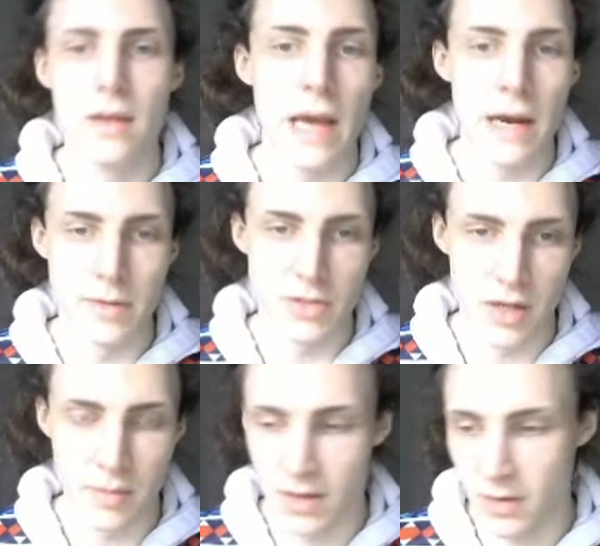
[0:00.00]
how much
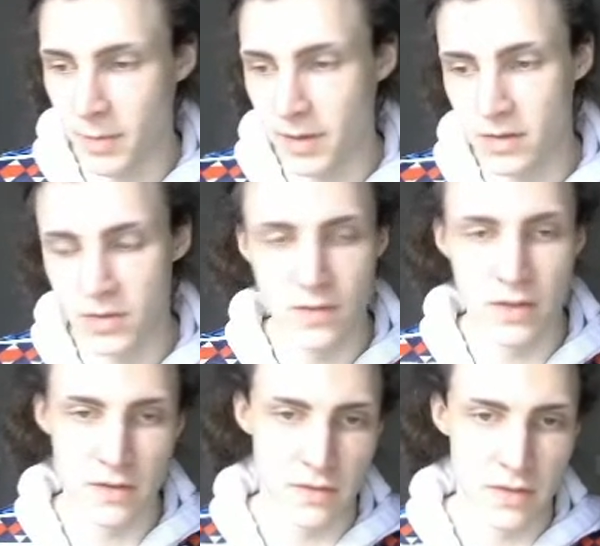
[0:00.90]
time I expect each of
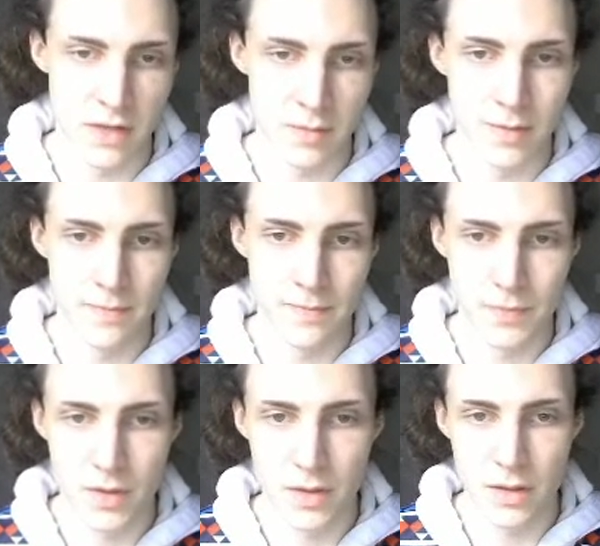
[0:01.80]
these things to take me.
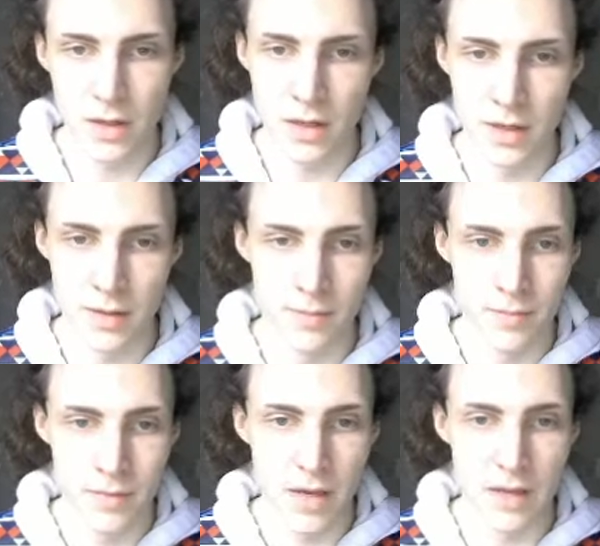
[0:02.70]

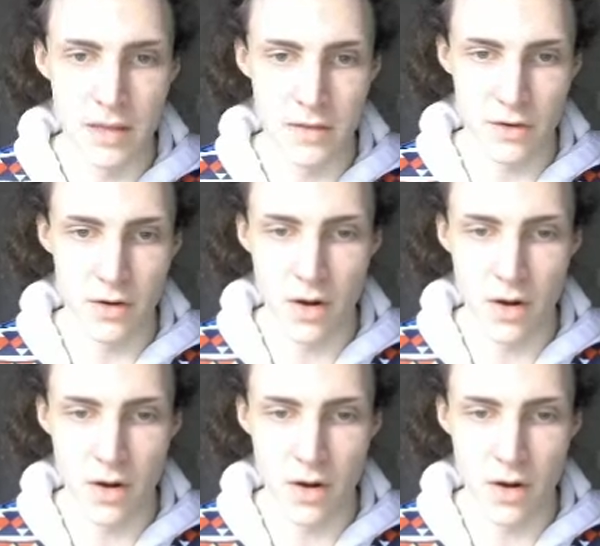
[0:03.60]
And these are